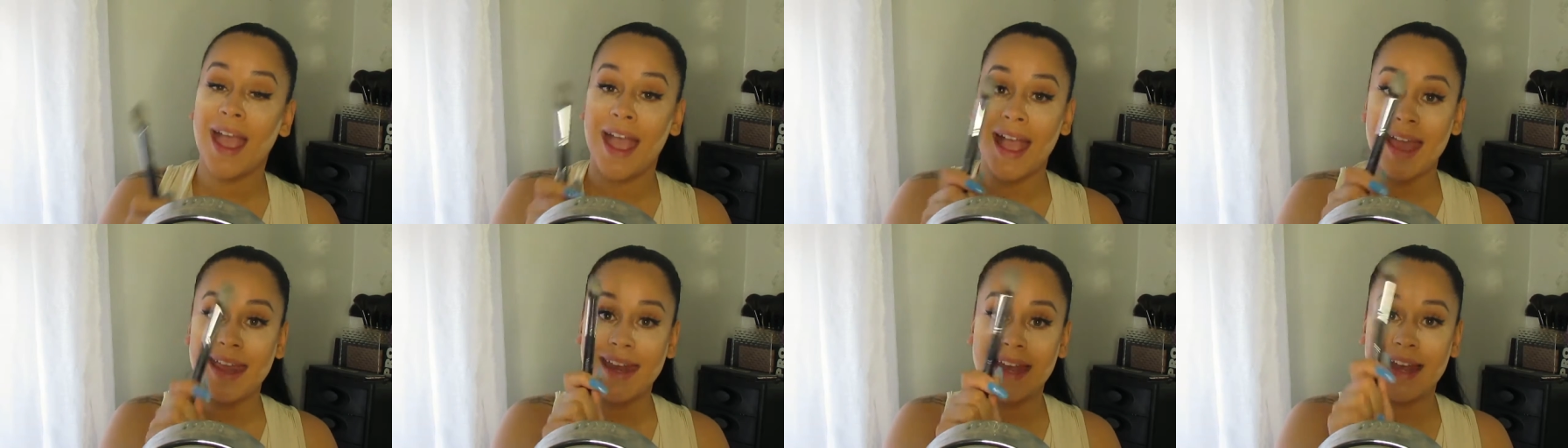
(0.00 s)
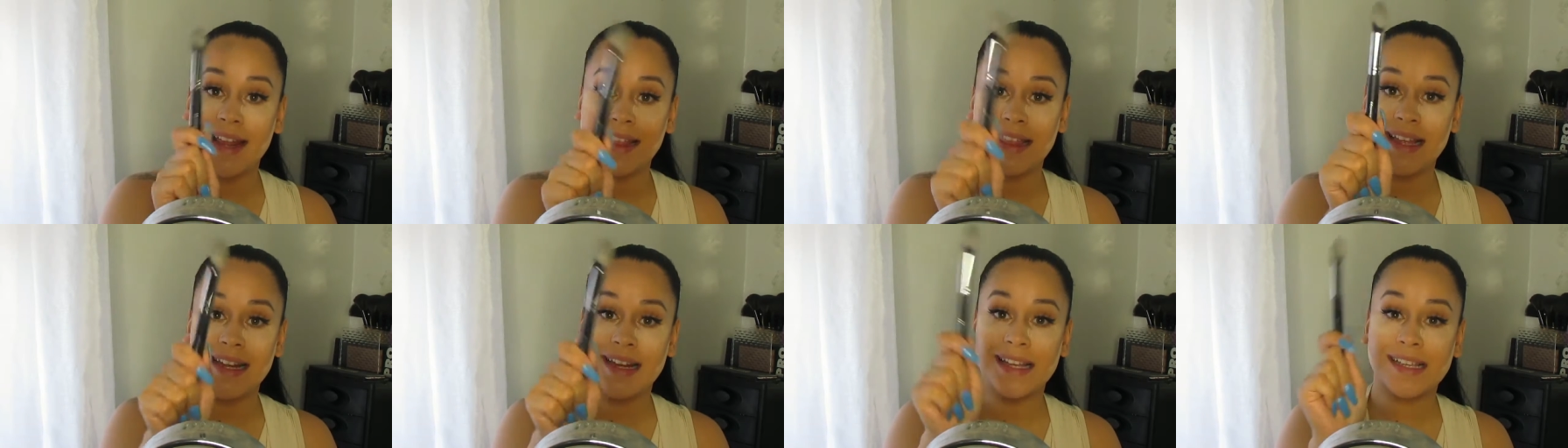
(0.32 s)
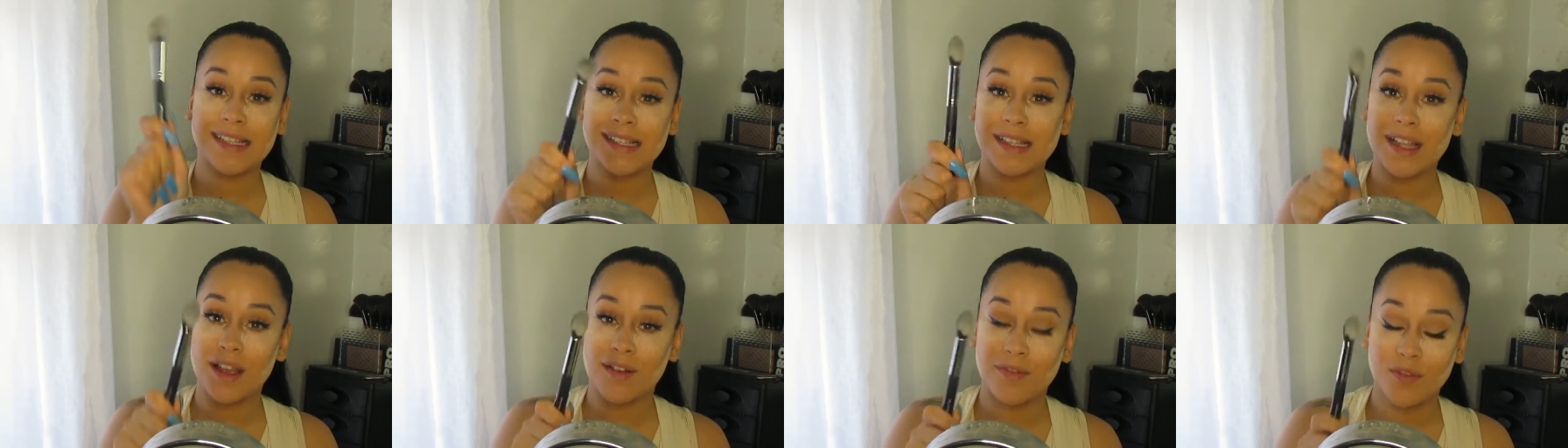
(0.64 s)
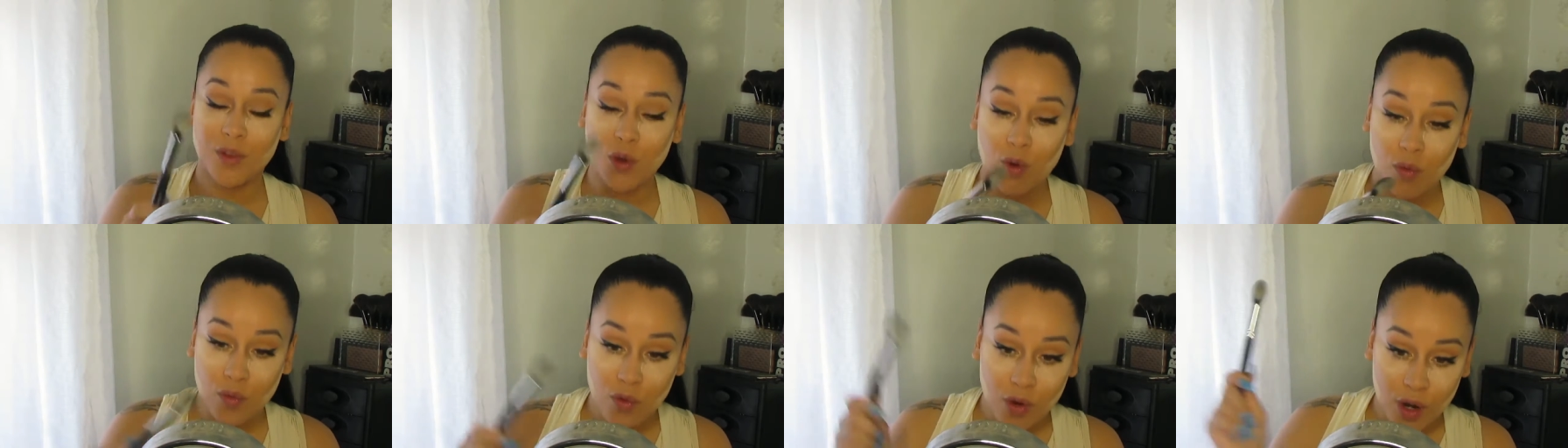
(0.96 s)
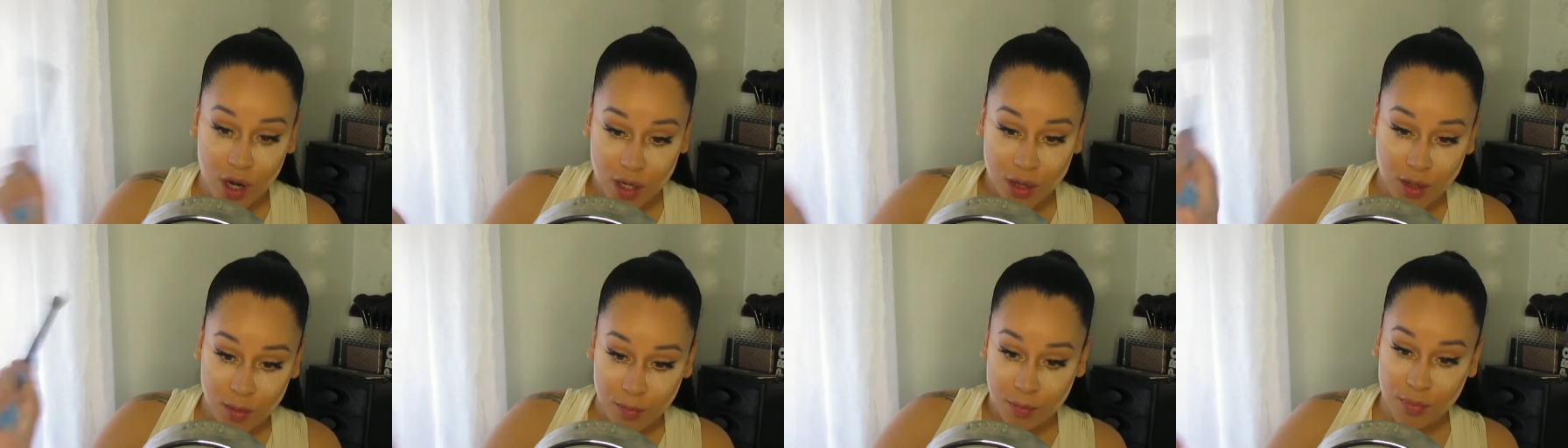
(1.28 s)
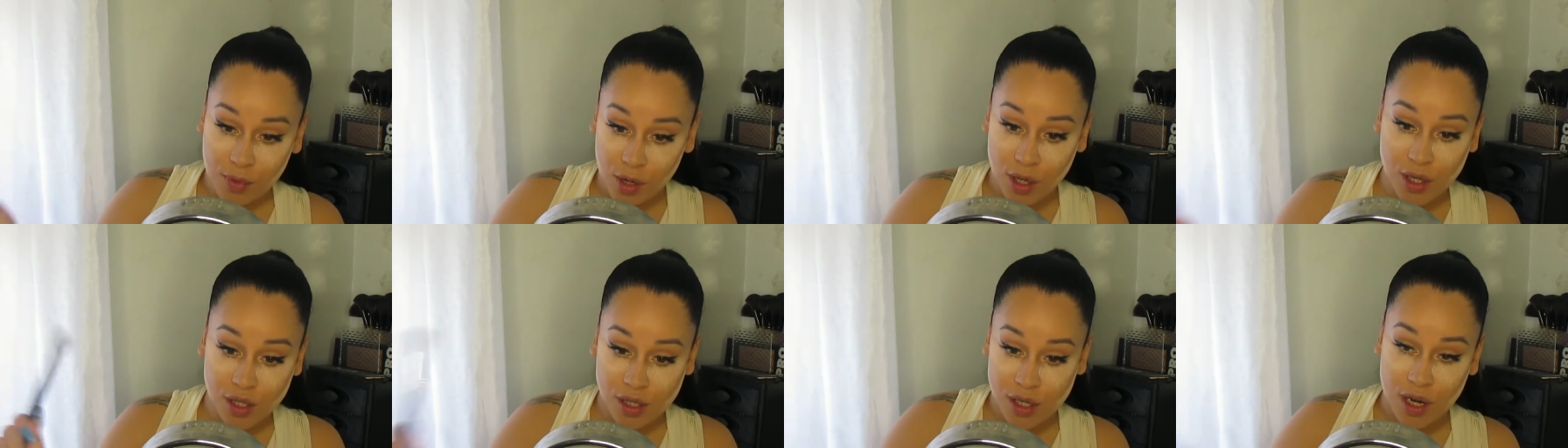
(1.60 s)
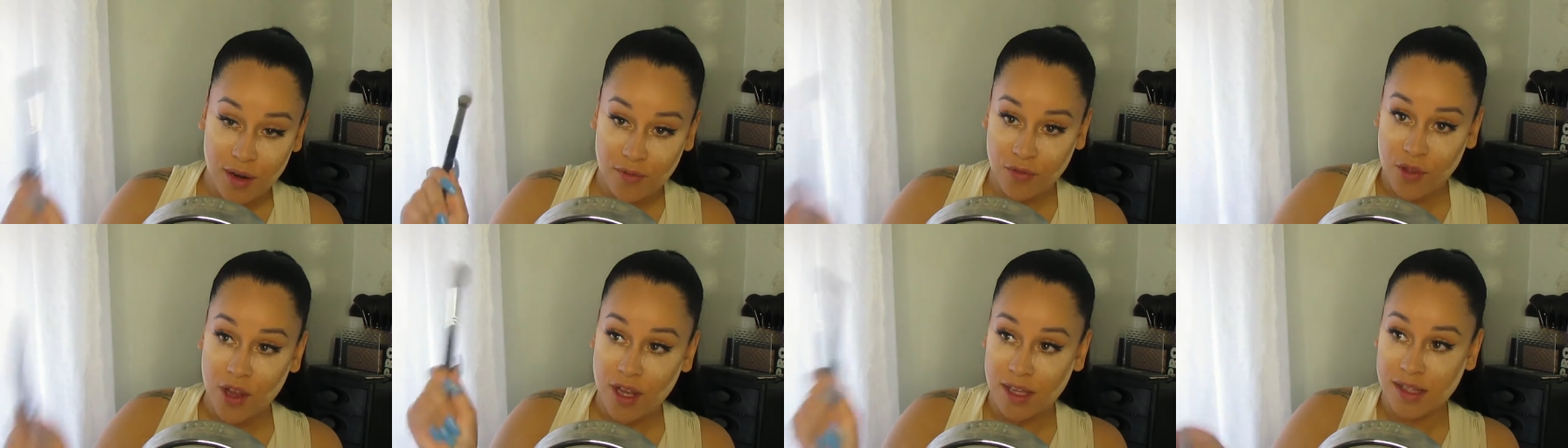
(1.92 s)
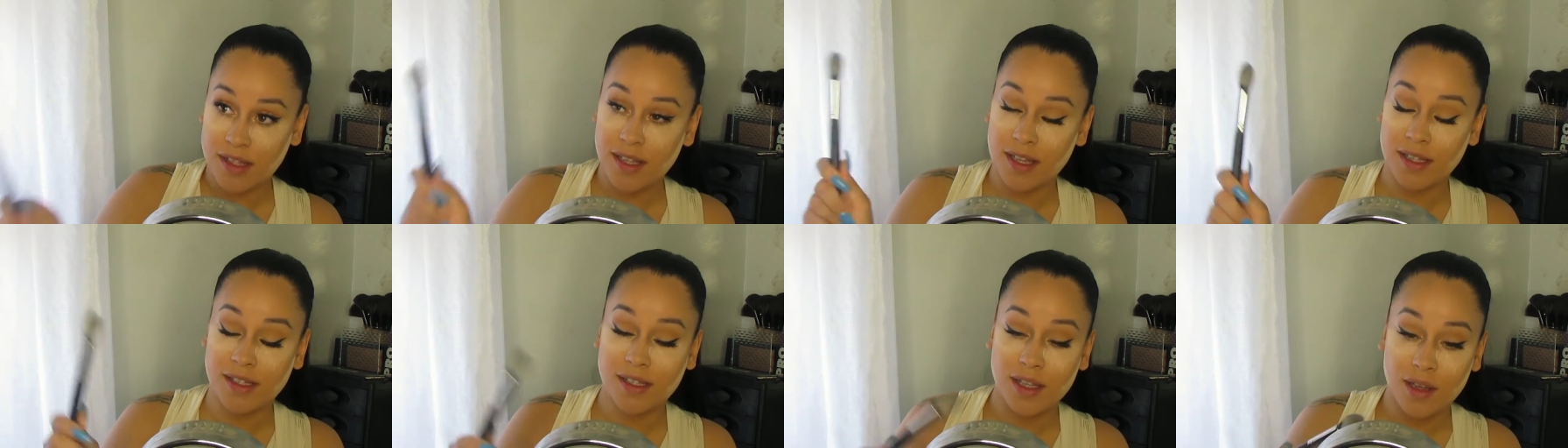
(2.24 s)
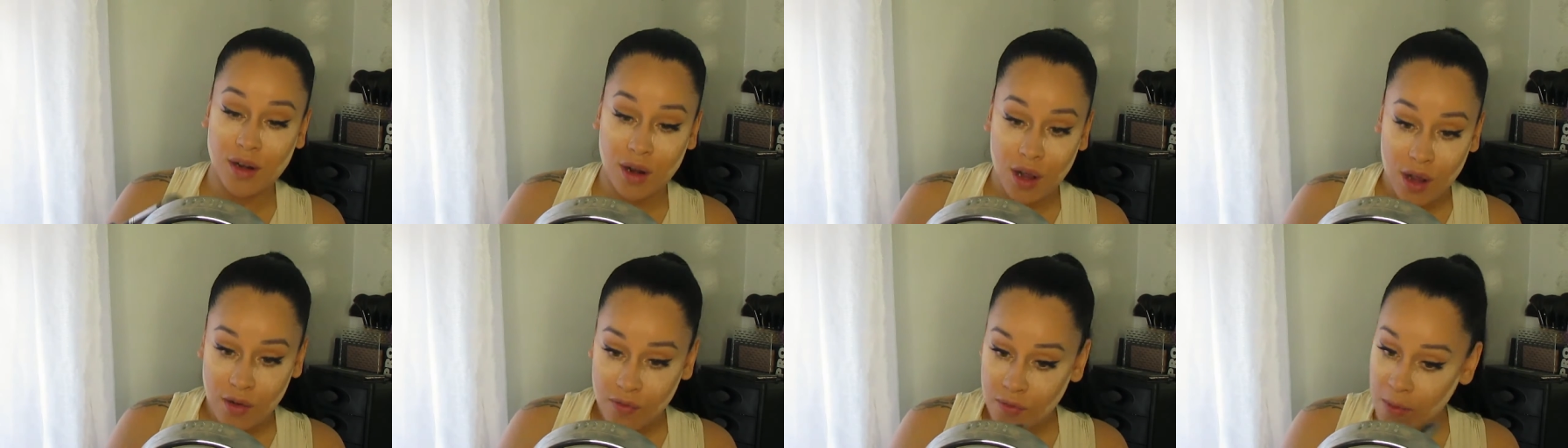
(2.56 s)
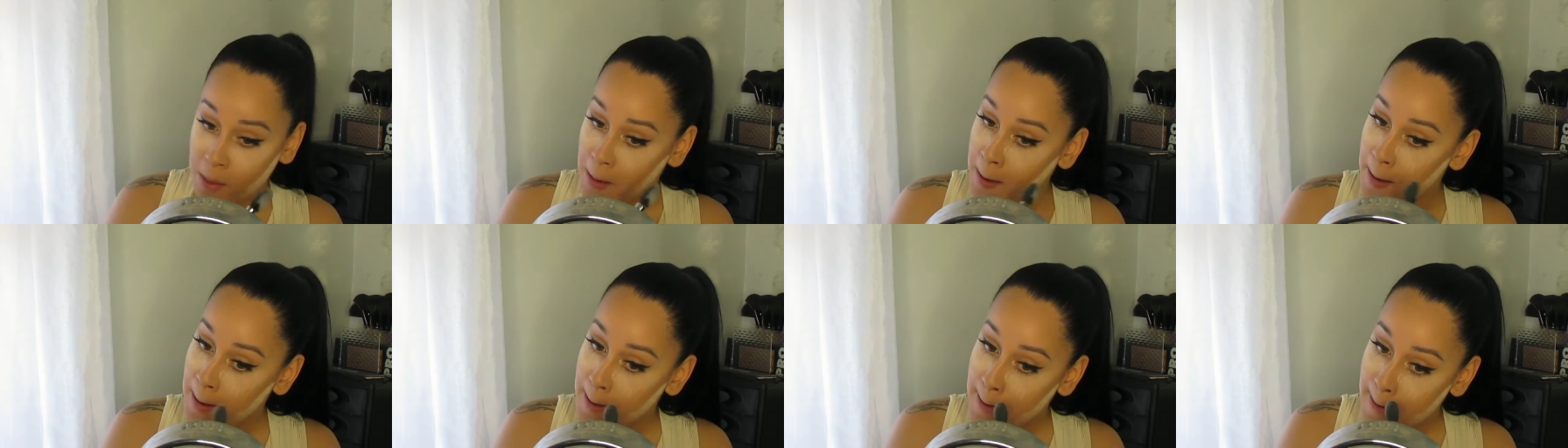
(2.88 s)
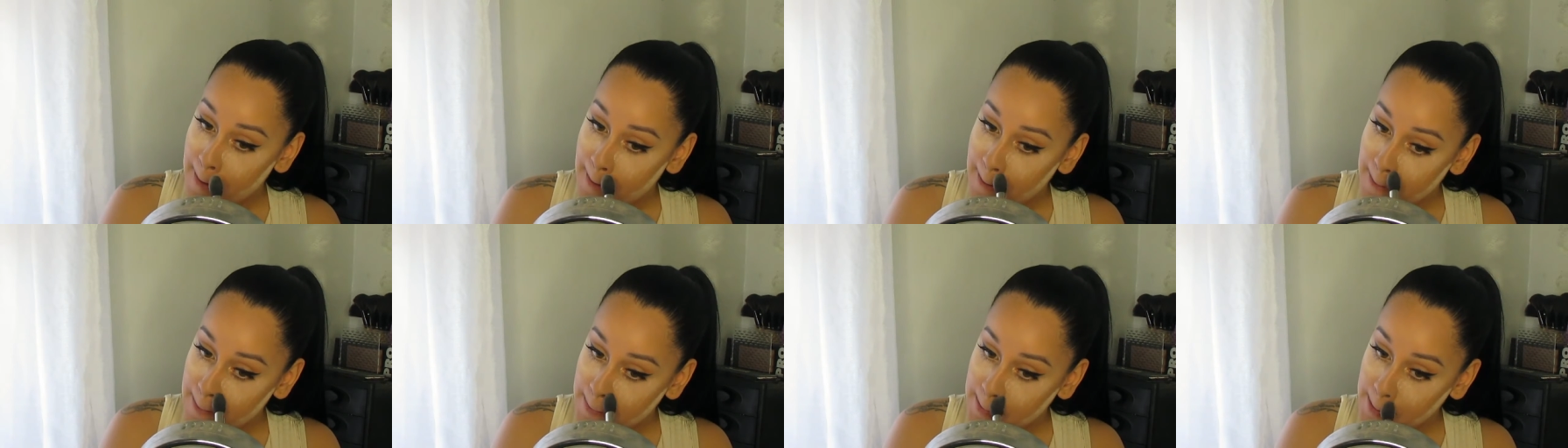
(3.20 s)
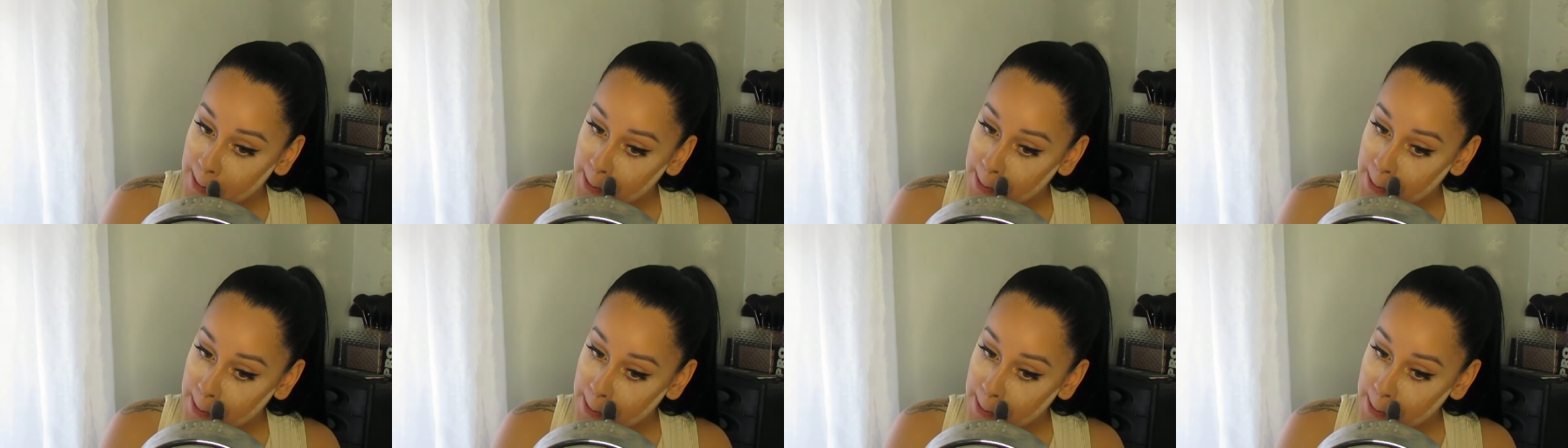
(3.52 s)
And anything that's left over on the brush after I dust it off, I'll